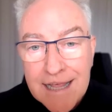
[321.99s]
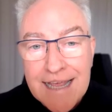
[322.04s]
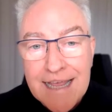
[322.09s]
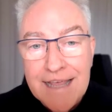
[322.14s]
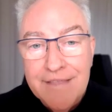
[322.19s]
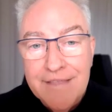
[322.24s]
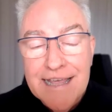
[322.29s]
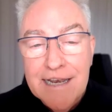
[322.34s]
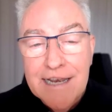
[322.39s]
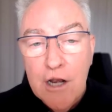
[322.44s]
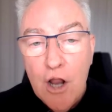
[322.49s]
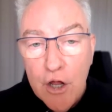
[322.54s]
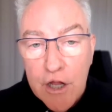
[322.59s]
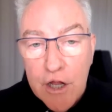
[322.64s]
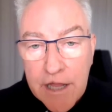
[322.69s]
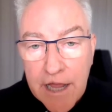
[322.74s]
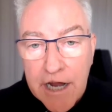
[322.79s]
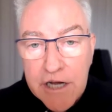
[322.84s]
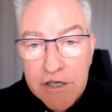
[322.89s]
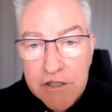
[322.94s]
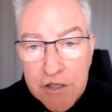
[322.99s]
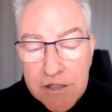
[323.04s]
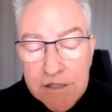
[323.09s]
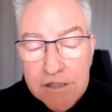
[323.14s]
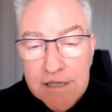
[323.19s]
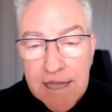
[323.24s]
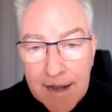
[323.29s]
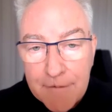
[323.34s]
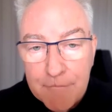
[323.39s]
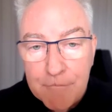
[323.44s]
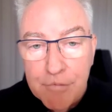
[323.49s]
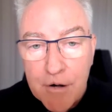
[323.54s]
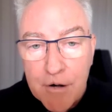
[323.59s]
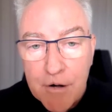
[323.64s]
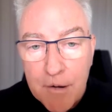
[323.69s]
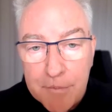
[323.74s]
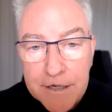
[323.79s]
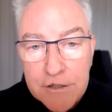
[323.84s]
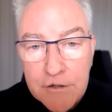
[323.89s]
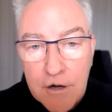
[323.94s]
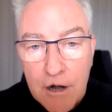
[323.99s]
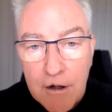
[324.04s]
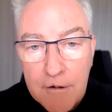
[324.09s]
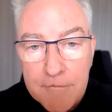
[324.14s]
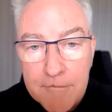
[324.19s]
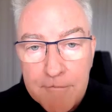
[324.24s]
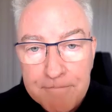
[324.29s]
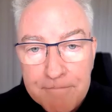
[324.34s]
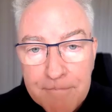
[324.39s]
in their locations and property type.